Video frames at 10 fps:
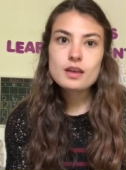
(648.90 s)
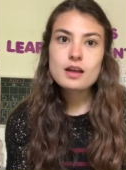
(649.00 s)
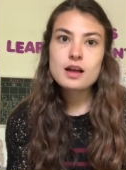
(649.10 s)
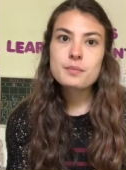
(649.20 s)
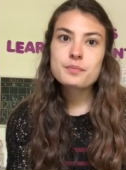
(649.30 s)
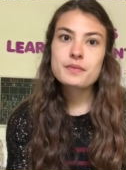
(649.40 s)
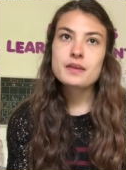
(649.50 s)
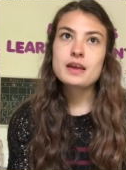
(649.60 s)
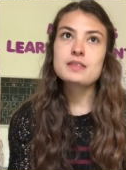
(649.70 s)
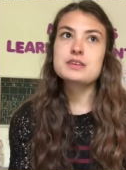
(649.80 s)

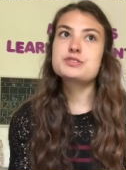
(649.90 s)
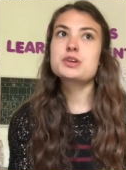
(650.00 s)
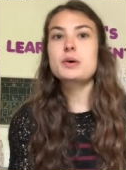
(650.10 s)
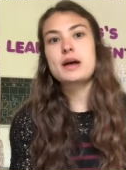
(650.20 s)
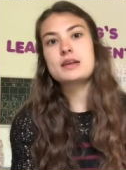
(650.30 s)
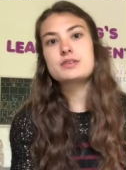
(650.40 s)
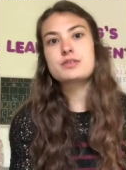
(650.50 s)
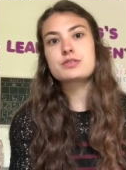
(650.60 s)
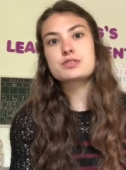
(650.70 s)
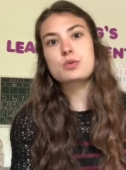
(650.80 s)
unless you go ahead to
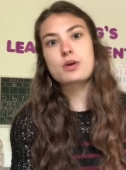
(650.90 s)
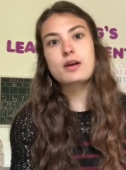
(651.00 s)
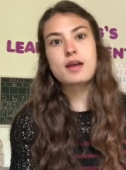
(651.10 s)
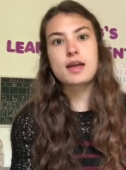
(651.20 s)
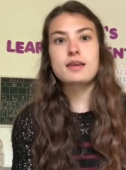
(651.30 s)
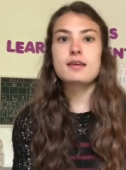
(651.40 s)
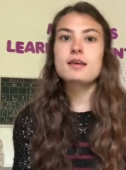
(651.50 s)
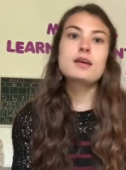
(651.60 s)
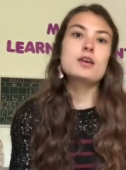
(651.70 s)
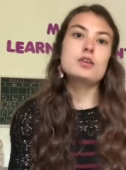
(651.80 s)
the store and
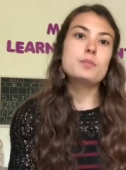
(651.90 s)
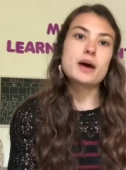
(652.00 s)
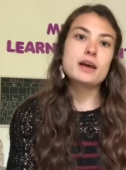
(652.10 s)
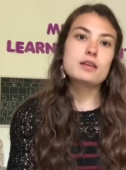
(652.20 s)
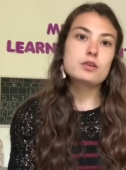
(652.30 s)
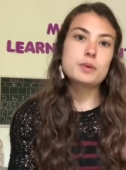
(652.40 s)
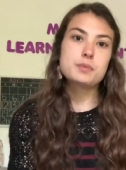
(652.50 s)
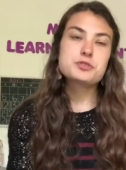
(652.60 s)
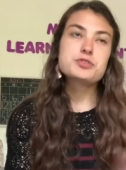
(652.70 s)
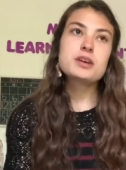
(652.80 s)
you buy a little
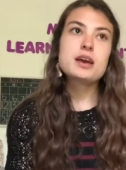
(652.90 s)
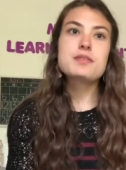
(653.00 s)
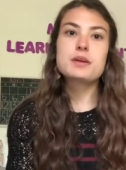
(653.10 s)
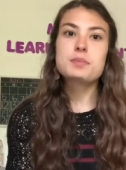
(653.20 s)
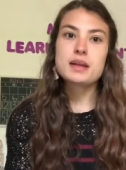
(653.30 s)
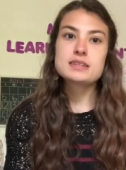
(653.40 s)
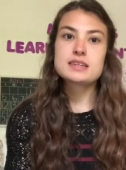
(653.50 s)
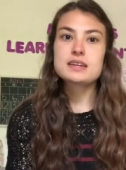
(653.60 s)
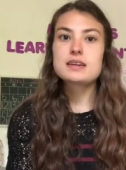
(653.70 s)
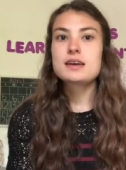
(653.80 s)
baby tree and then plant
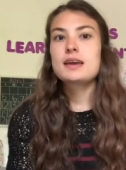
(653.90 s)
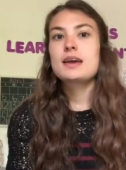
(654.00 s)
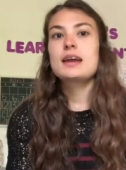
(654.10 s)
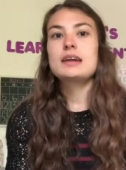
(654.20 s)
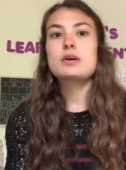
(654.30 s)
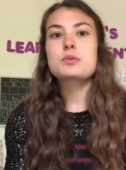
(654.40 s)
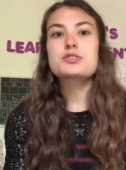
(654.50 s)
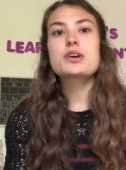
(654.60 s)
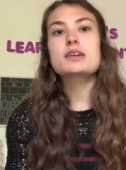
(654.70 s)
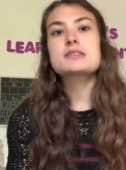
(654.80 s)
it. And I know we're
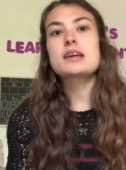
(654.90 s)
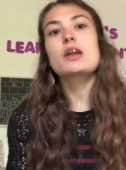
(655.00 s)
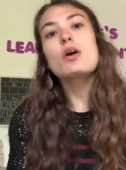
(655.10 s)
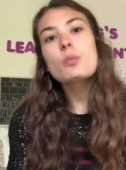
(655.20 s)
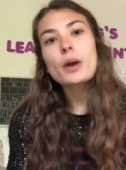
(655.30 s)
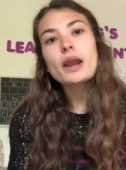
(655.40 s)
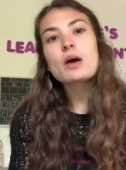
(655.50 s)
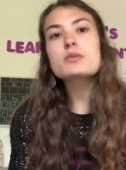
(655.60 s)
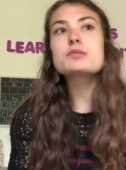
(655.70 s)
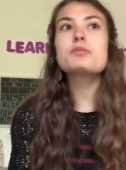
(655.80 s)
trying to stay at home right
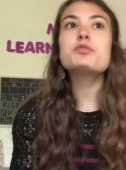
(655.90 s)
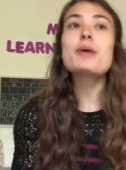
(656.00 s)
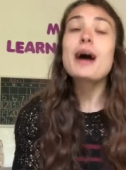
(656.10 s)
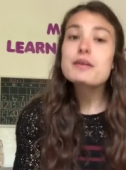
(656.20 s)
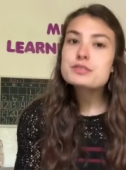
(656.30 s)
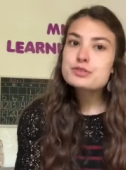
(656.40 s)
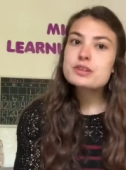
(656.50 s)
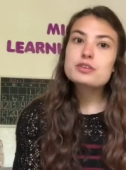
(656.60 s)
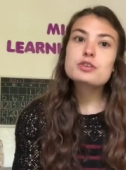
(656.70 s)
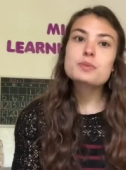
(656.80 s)
now, so if you have a tree
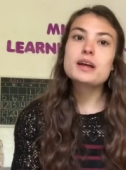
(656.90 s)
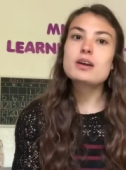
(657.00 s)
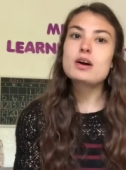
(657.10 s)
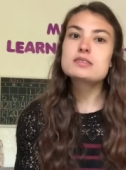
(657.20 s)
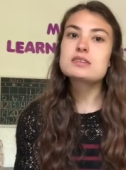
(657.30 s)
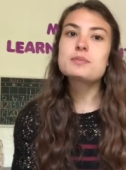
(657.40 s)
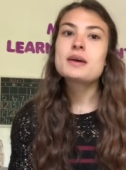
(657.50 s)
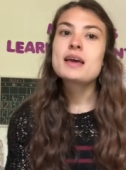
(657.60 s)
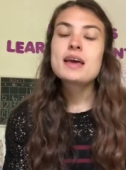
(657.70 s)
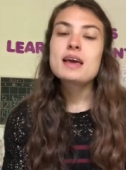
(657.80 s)
that you can plant, awesome.
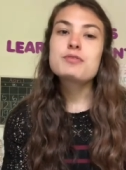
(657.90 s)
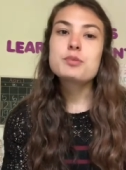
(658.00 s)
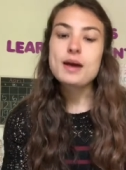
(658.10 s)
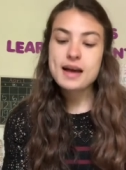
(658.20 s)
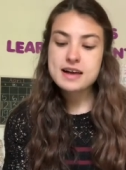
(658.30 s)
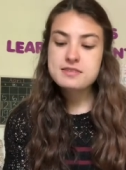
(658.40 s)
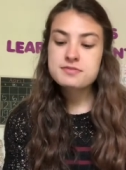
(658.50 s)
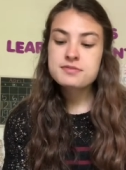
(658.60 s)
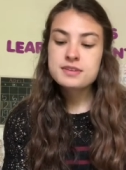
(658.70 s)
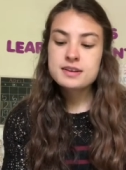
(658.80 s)
If you have
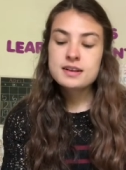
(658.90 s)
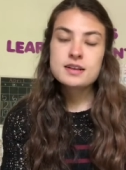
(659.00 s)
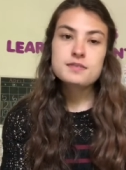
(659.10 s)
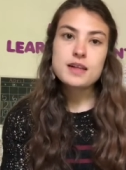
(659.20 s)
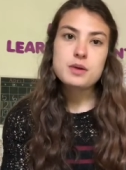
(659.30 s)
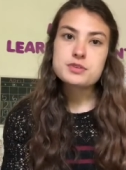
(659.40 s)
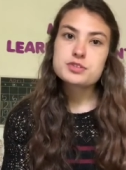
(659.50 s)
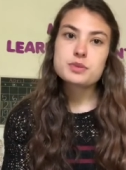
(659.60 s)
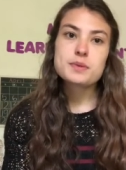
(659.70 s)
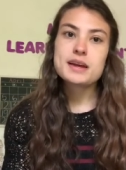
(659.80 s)
flowers you
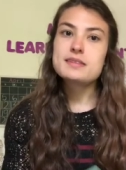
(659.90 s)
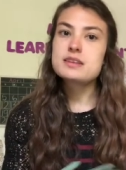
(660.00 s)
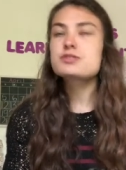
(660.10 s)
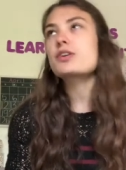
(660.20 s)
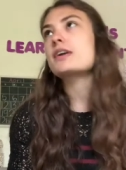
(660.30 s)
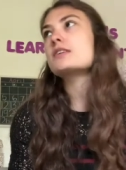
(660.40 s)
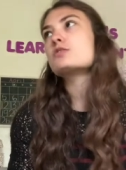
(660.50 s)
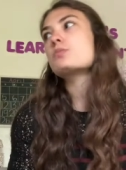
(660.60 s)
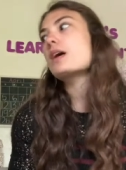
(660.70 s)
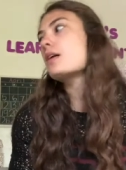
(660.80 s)
can plant, that's great as
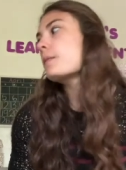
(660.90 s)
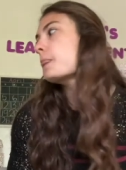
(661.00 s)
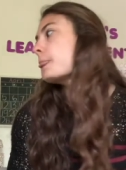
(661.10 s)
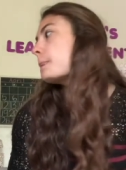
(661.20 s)
well.